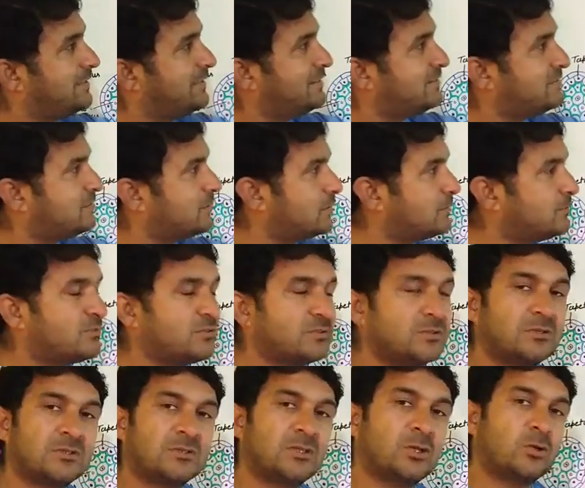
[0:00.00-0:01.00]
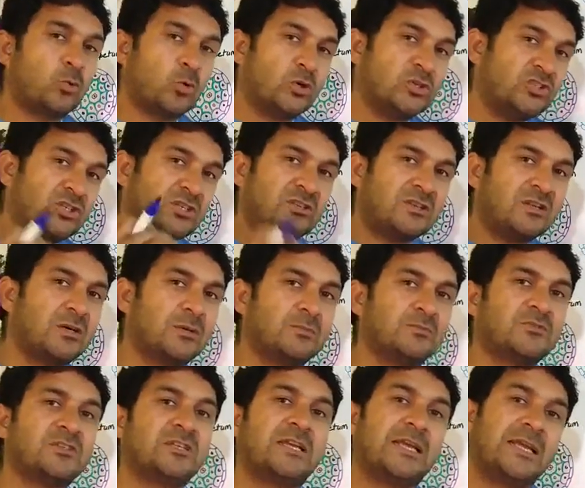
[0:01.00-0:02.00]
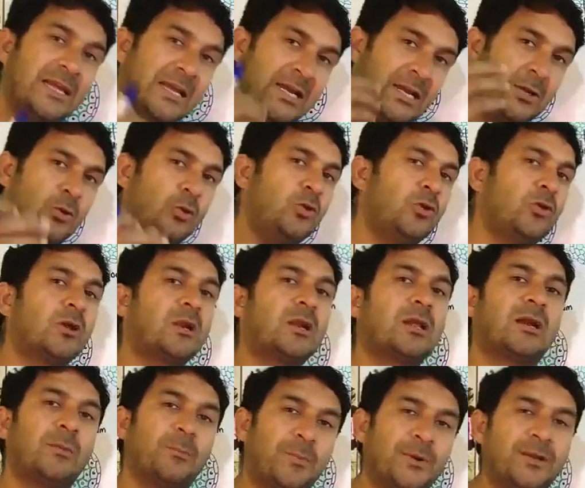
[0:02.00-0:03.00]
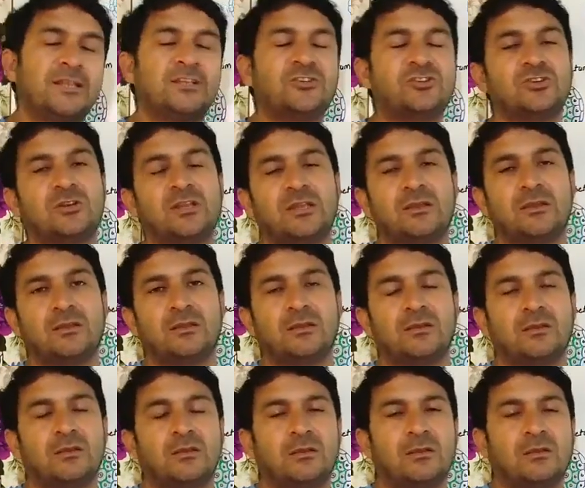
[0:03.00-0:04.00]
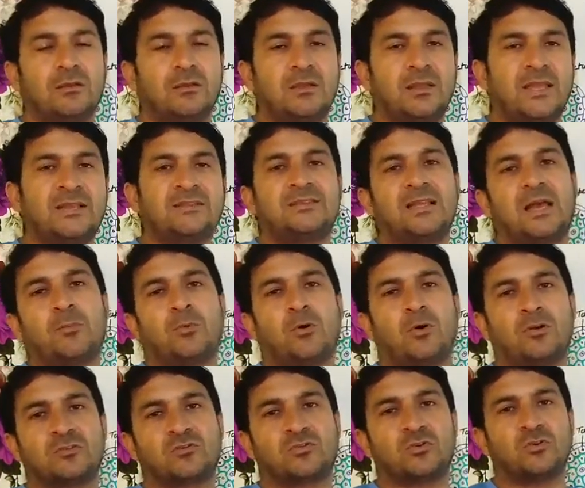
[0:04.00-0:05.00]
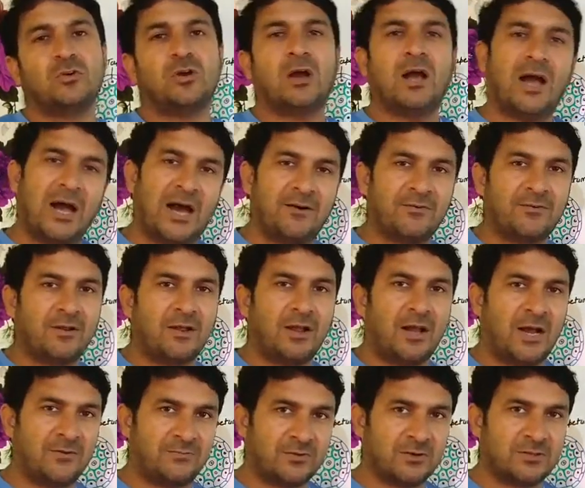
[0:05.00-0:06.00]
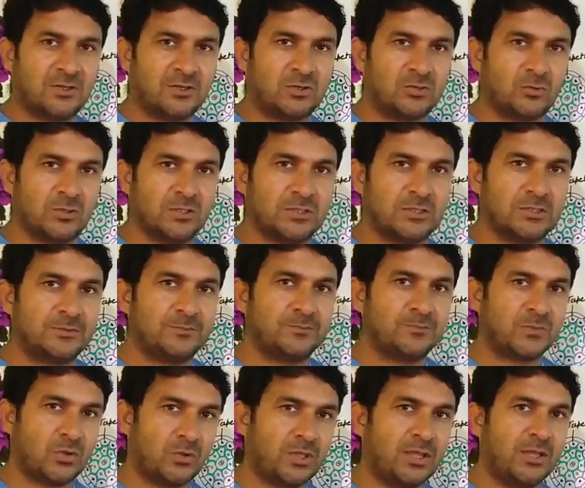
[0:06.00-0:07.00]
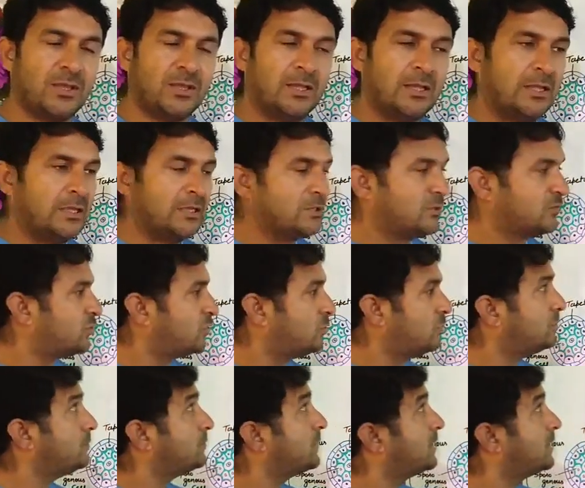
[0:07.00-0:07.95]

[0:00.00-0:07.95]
terms the question comes into your competition exam also after the 12th. Okay, so